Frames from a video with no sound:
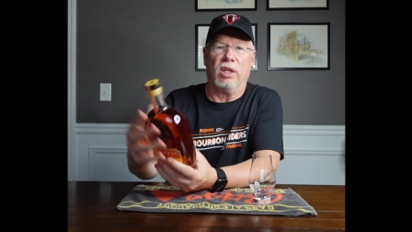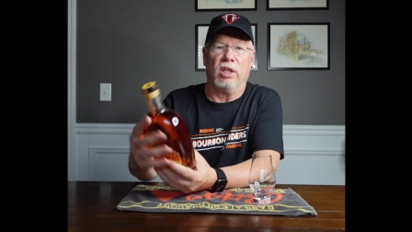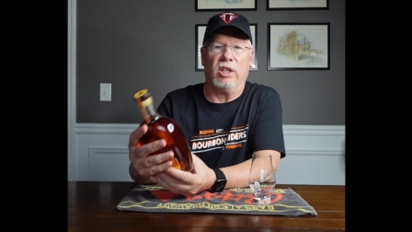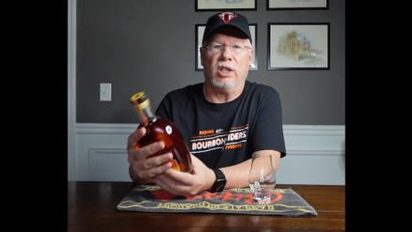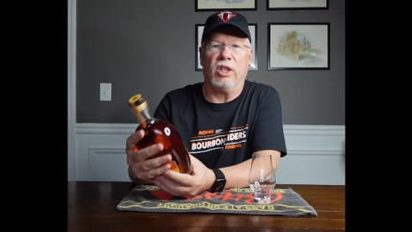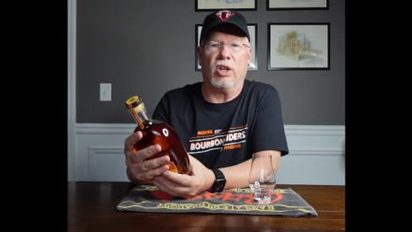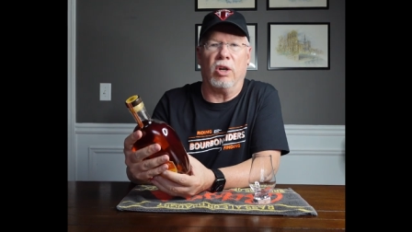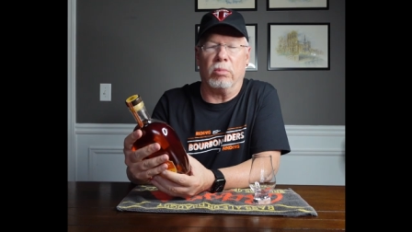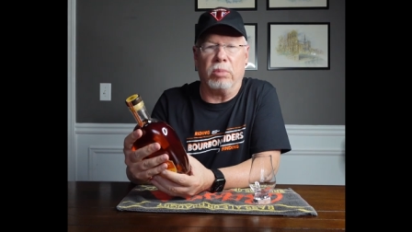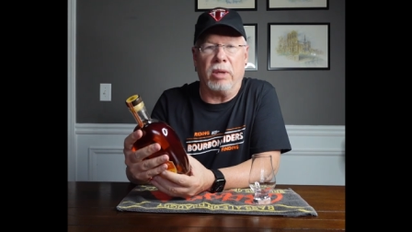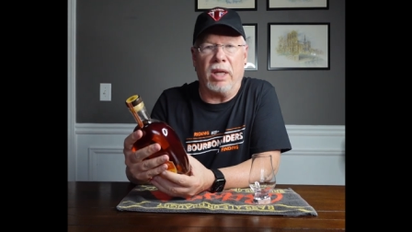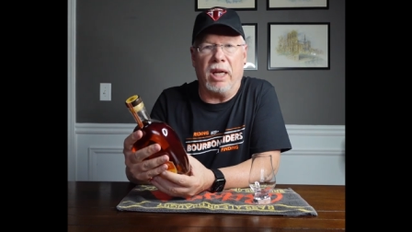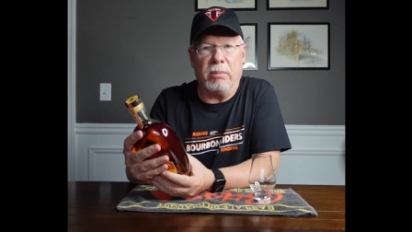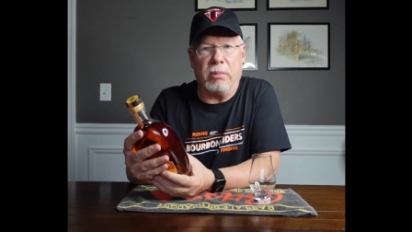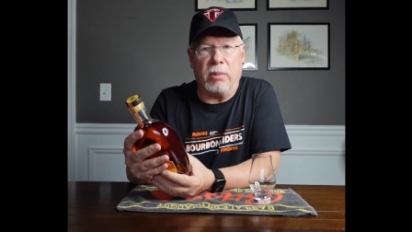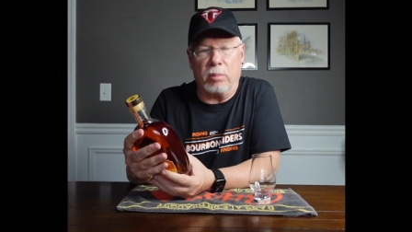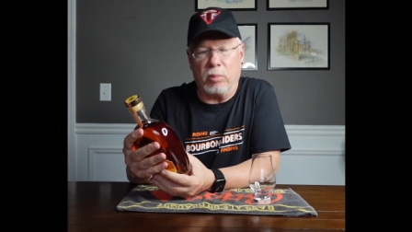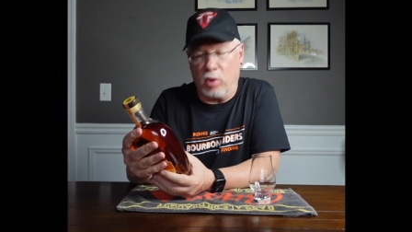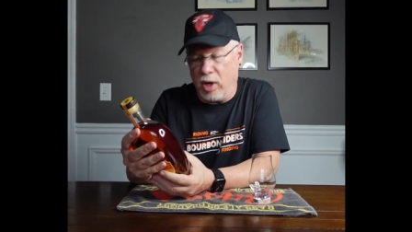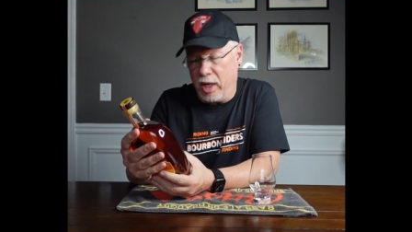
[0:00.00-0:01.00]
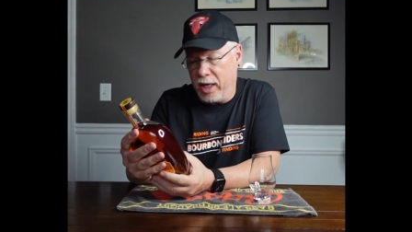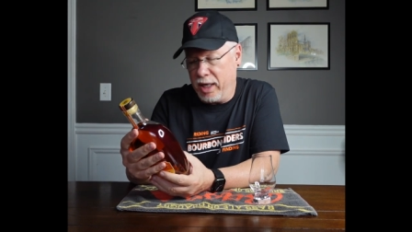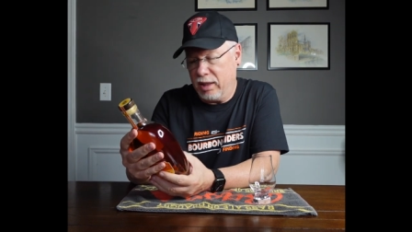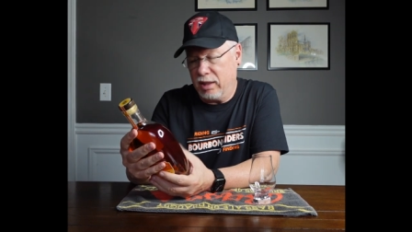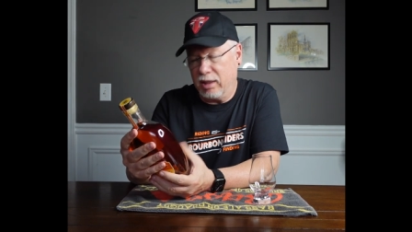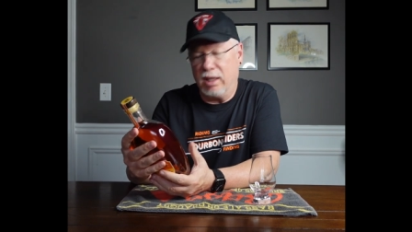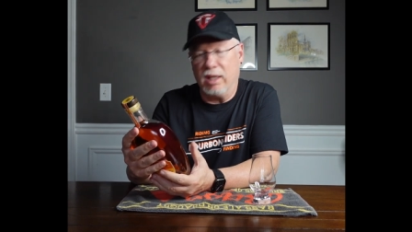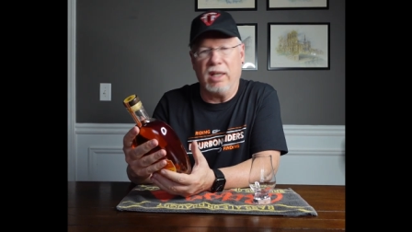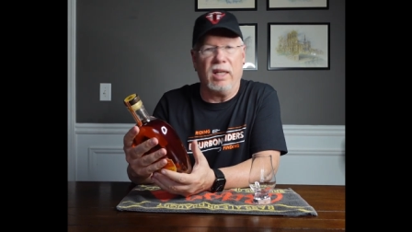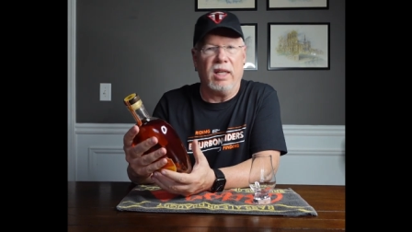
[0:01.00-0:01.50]
you don't blame them, right?
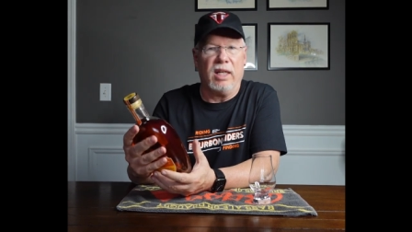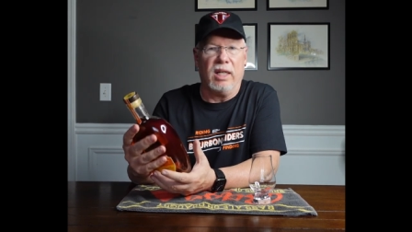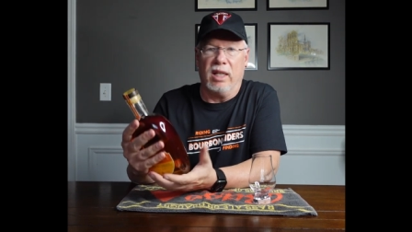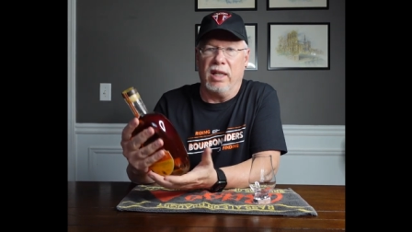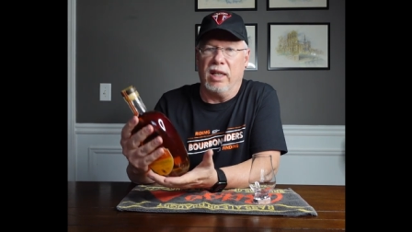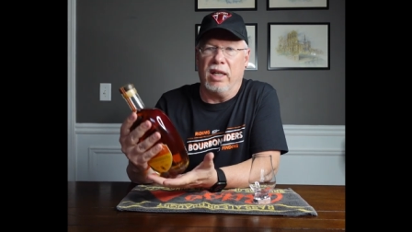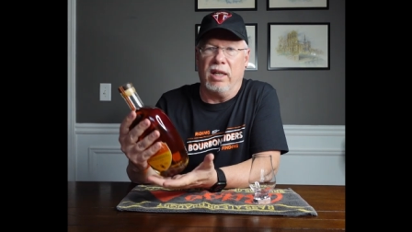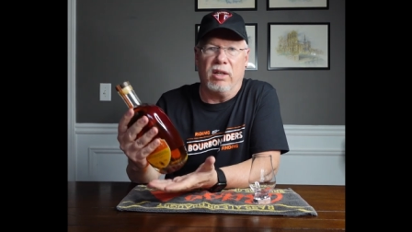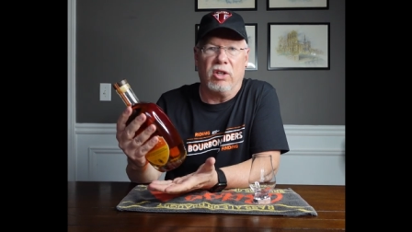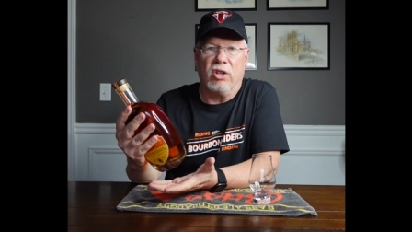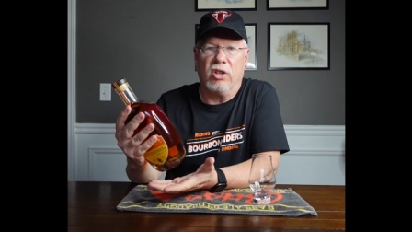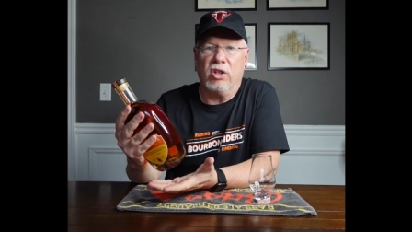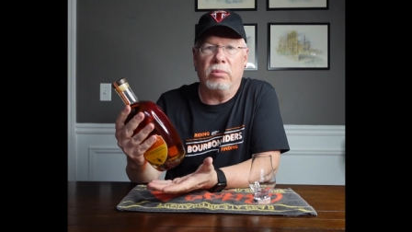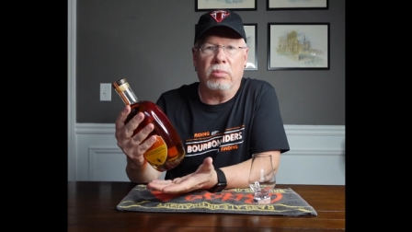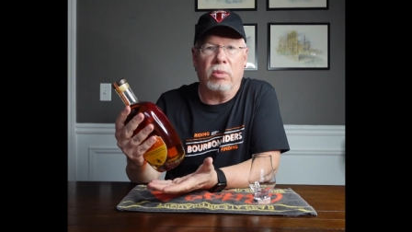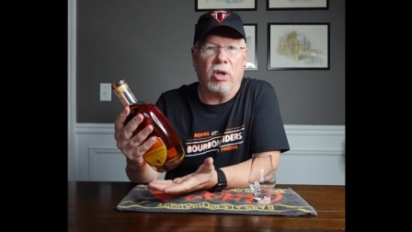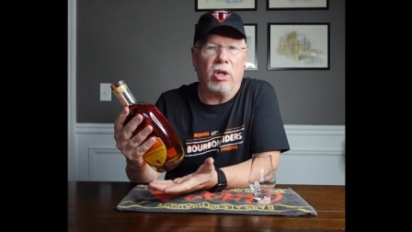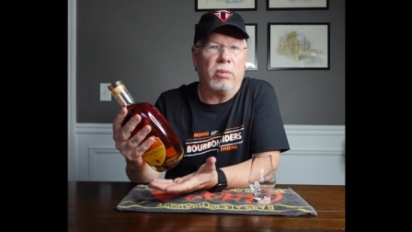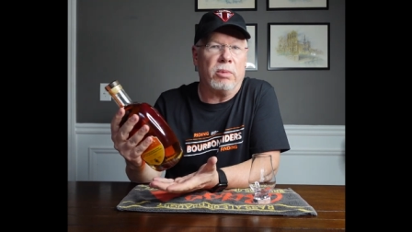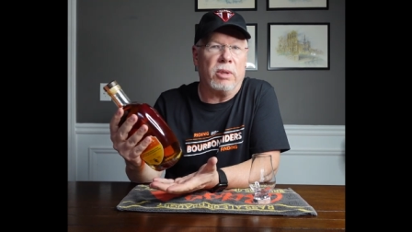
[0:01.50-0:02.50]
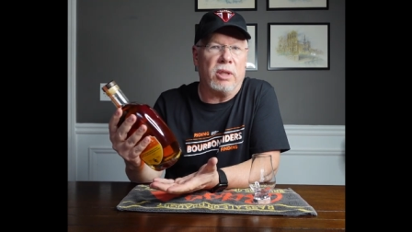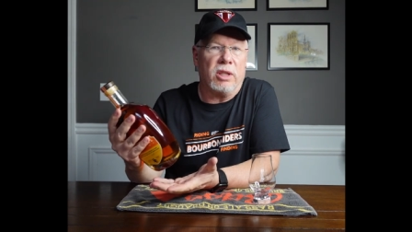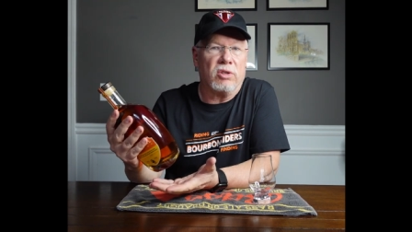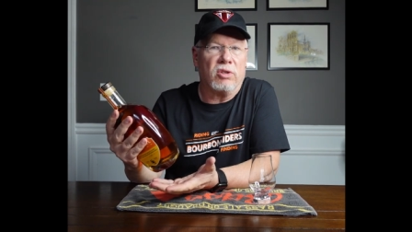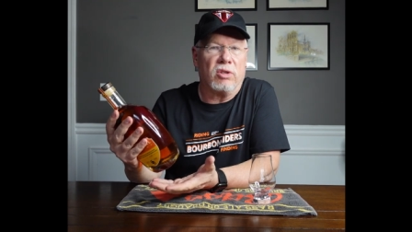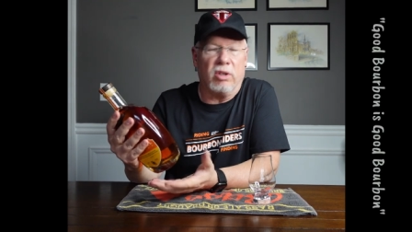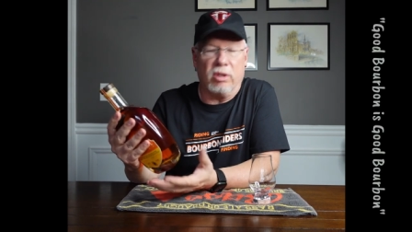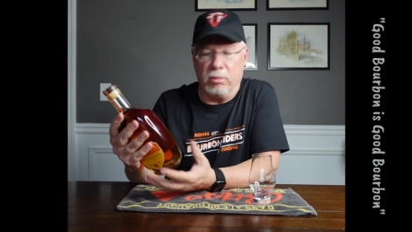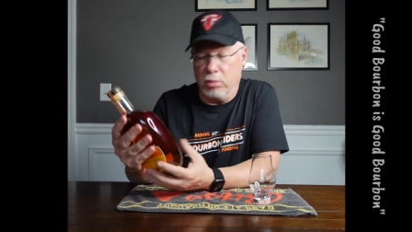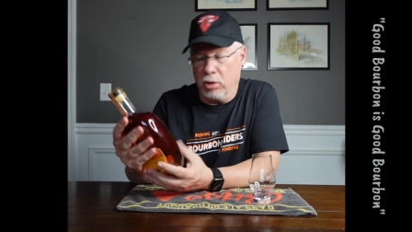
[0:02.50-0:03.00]
Good bourbon is
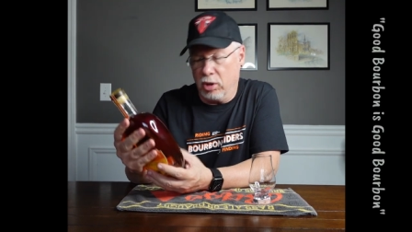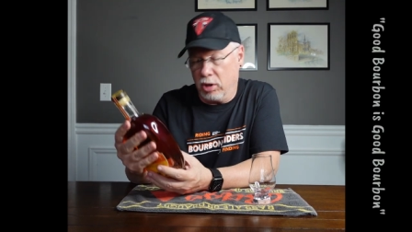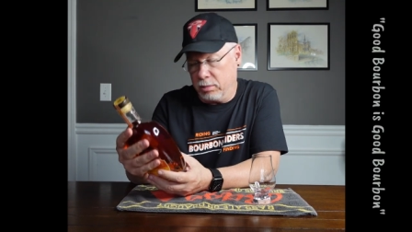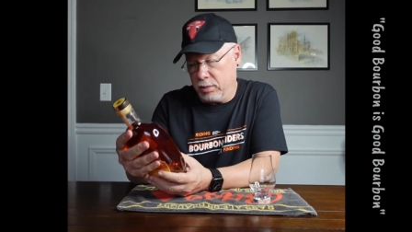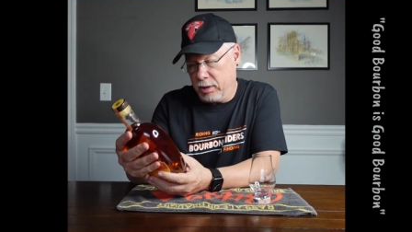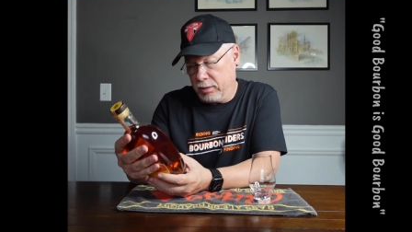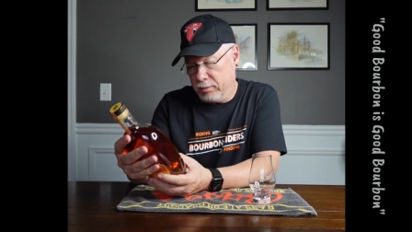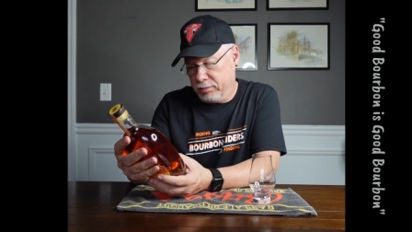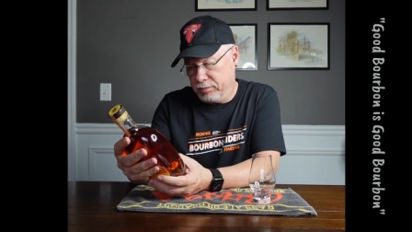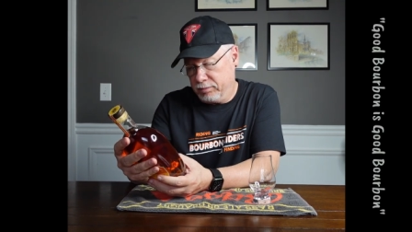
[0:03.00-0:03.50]
good bourbon.